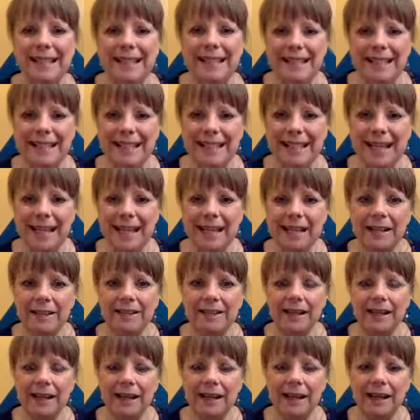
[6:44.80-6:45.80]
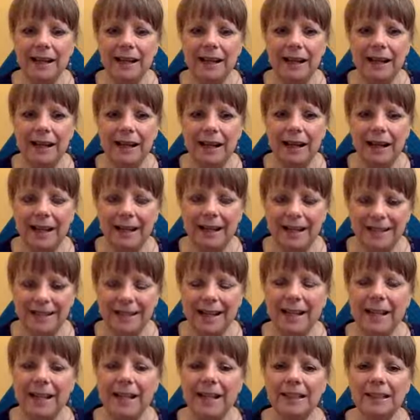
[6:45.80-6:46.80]
get a
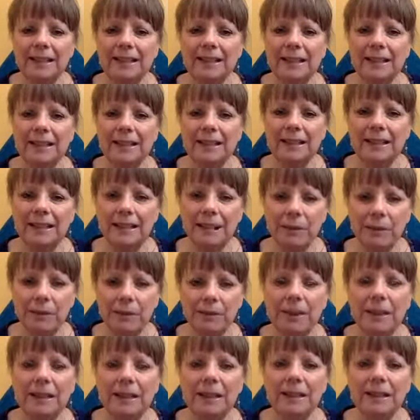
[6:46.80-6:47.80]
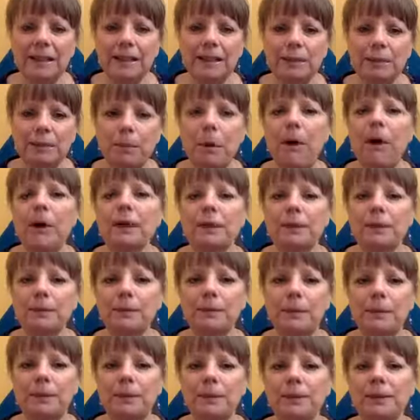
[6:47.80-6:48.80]
taste that something is
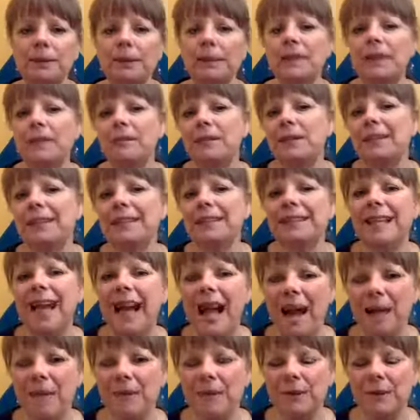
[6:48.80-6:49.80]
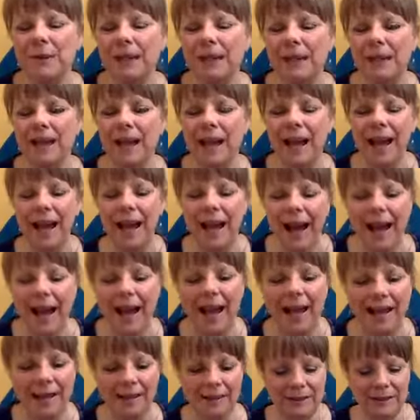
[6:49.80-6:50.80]
possible, something's happening,
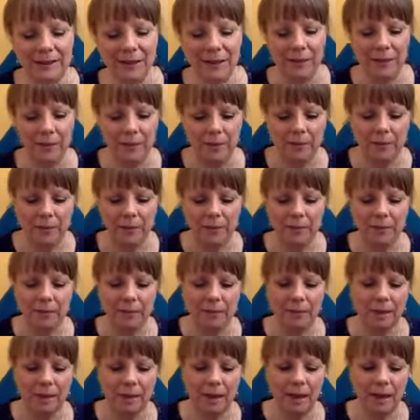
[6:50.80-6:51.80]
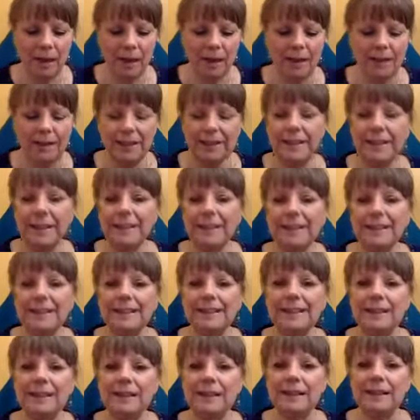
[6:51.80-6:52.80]
and they get
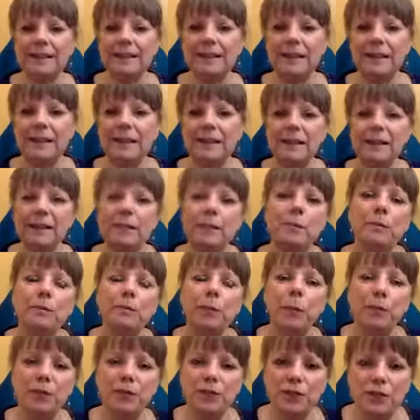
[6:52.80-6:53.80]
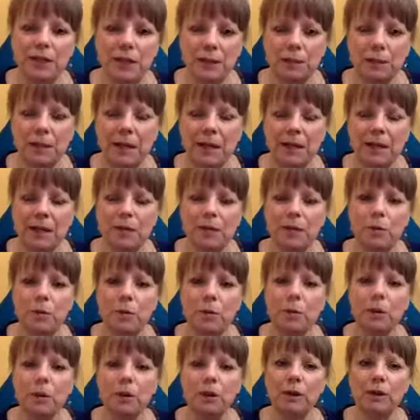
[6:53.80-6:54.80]
excited, and then they participate even
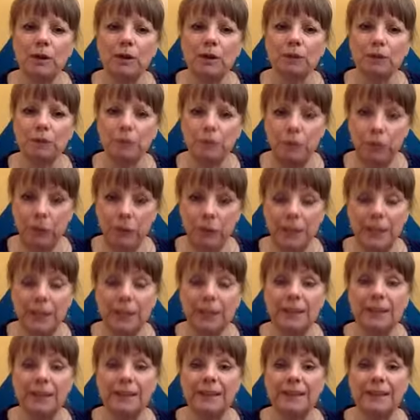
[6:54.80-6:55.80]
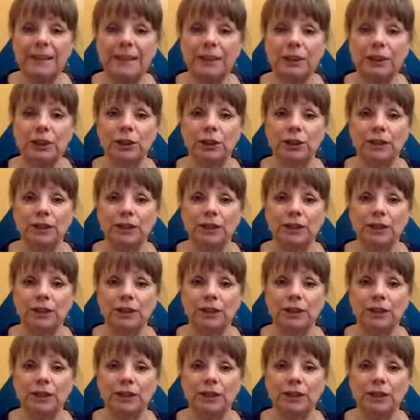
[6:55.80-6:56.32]
more fully in the session.